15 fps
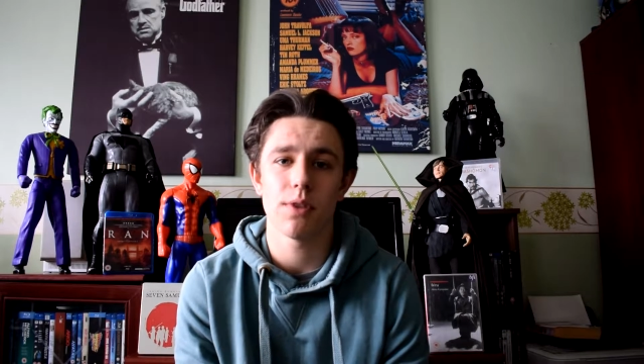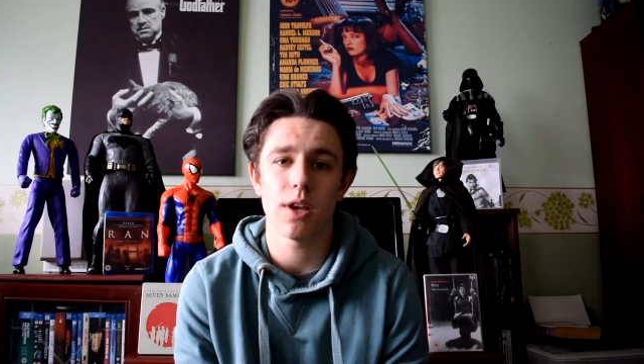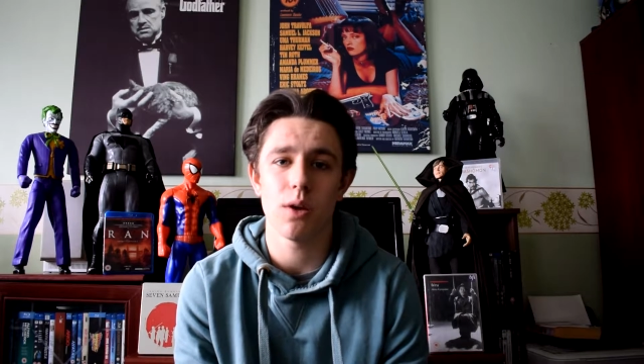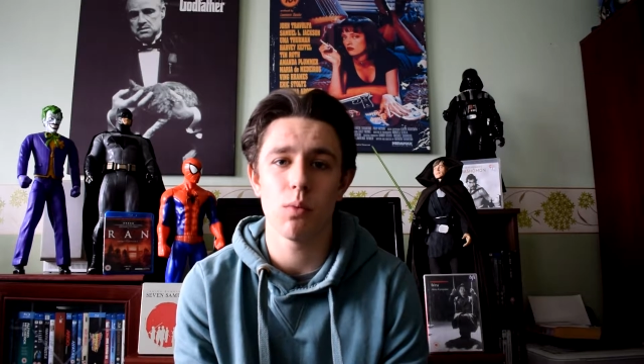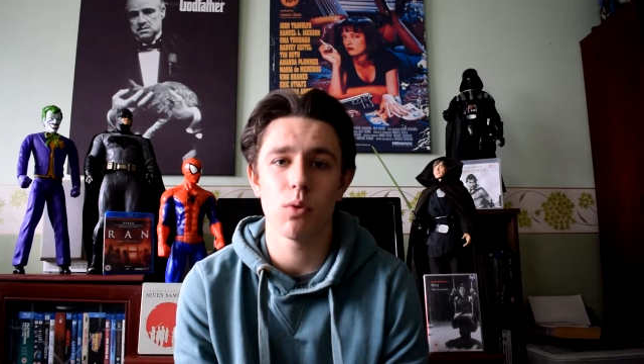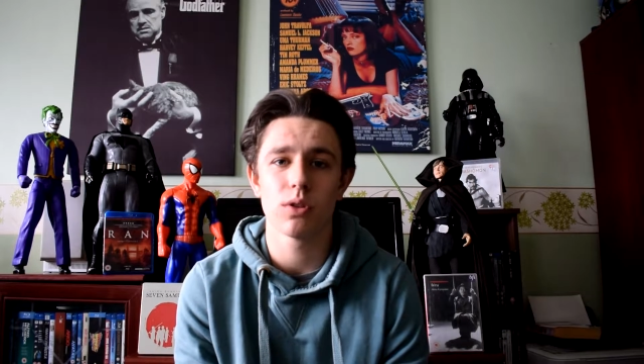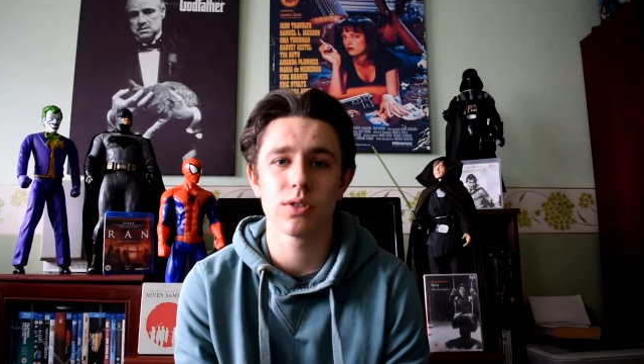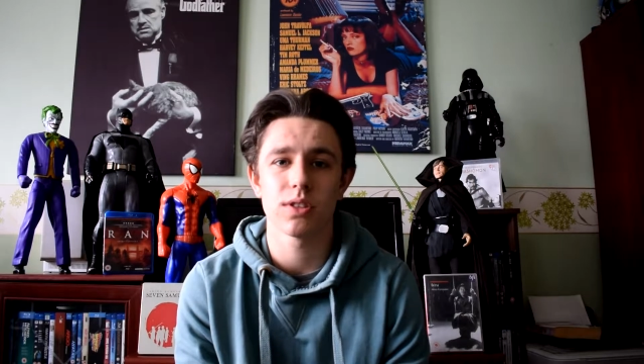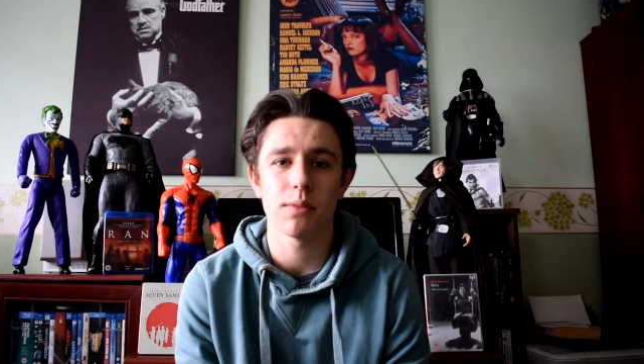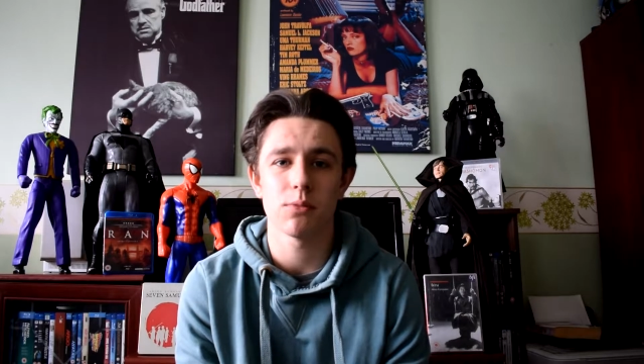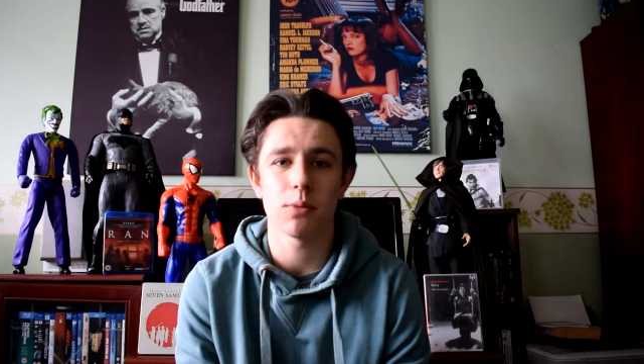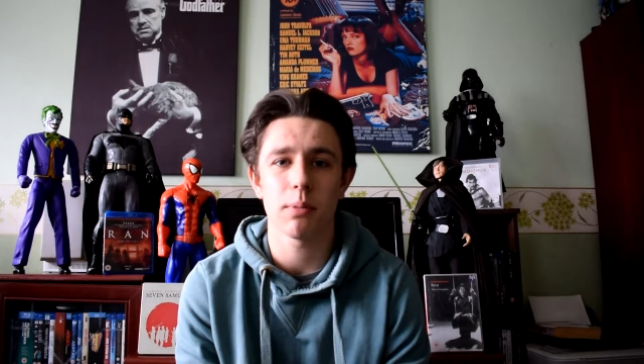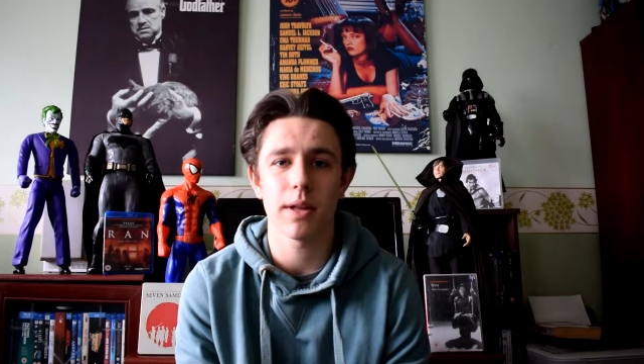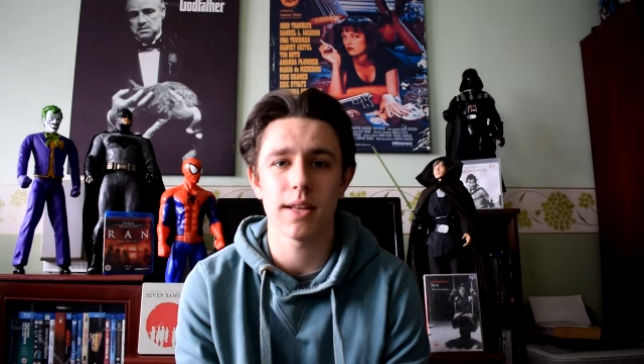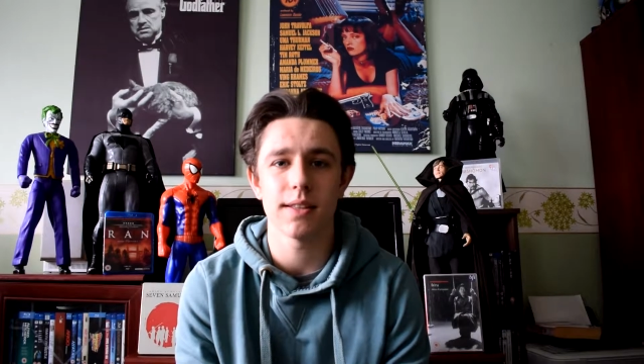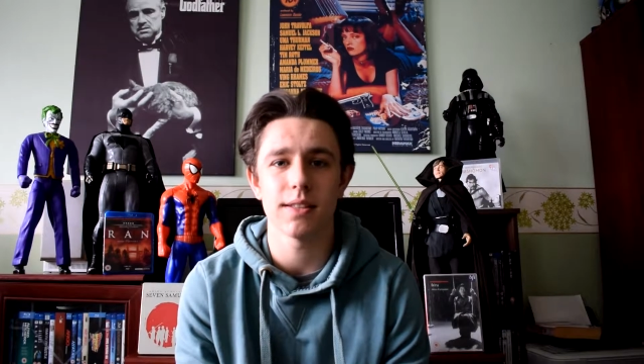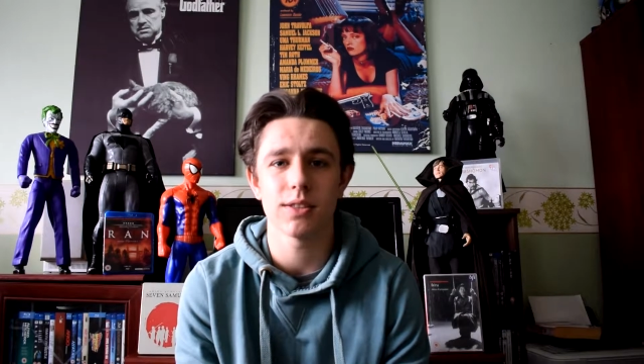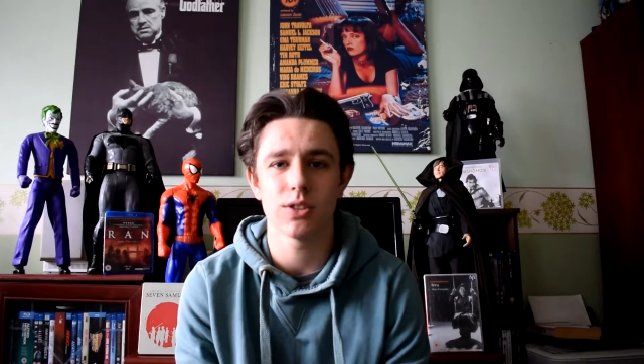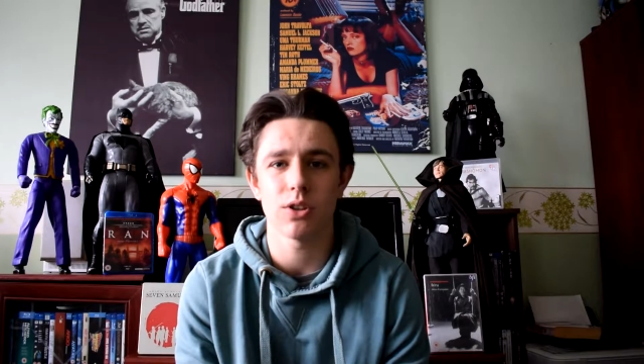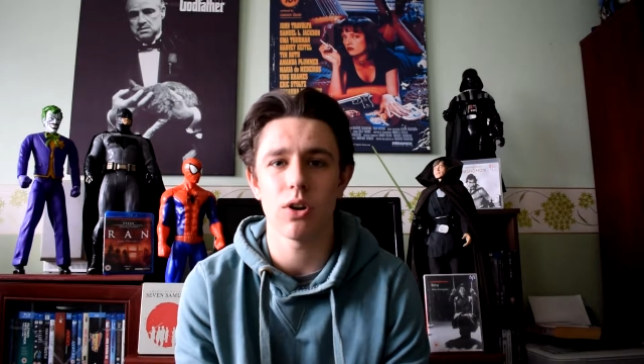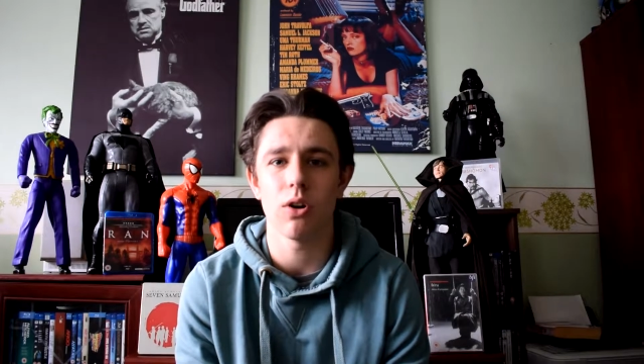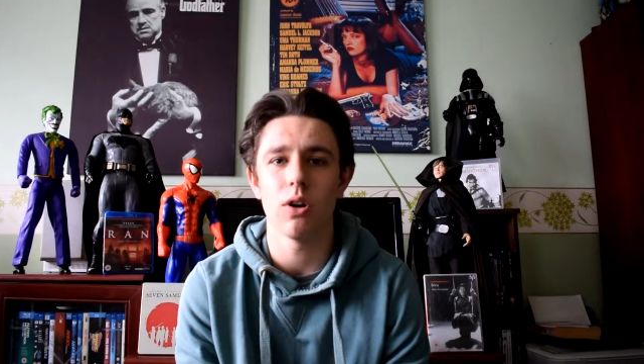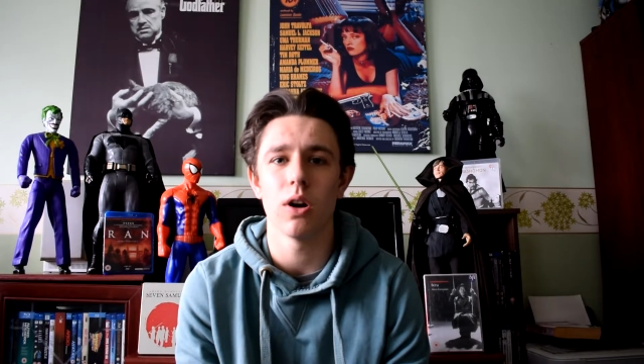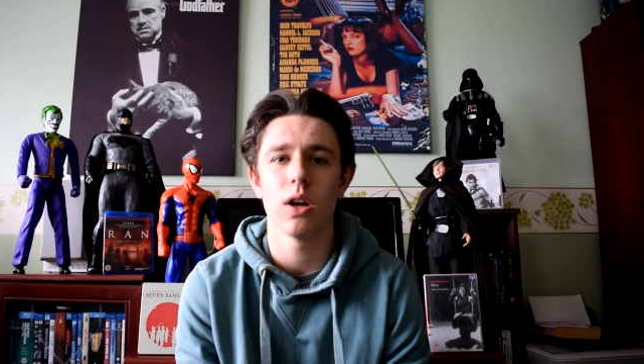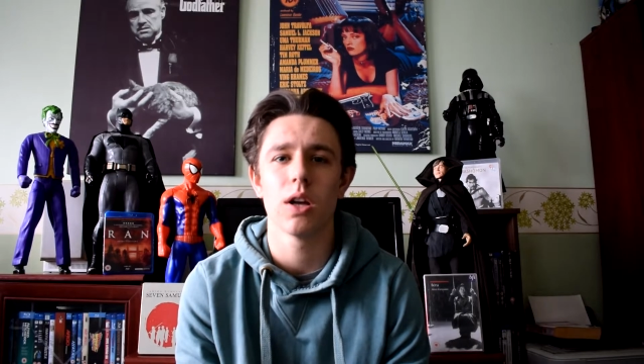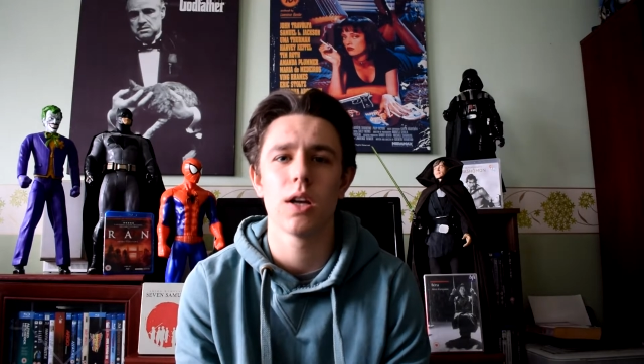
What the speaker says: that he wants him to play this song.